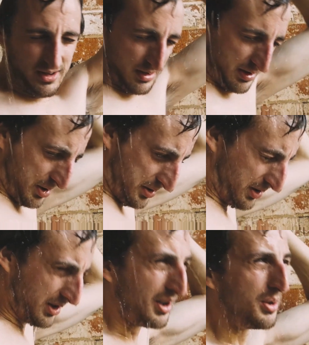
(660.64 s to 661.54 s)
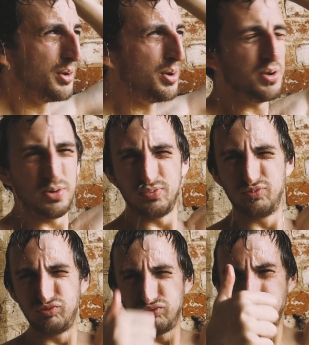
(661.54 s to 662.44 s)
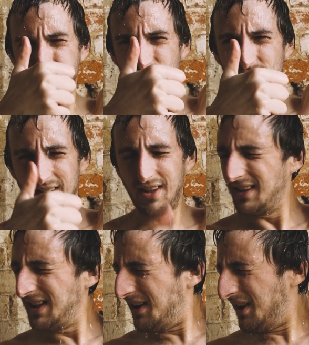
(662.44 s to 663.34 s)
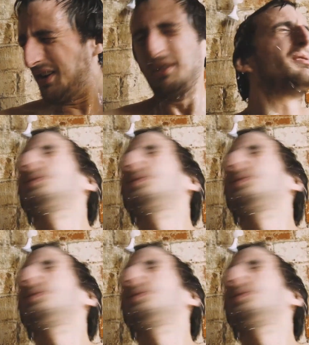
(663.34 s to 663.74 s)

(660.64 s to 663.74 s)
freezing cold shower, enjoy these few shots of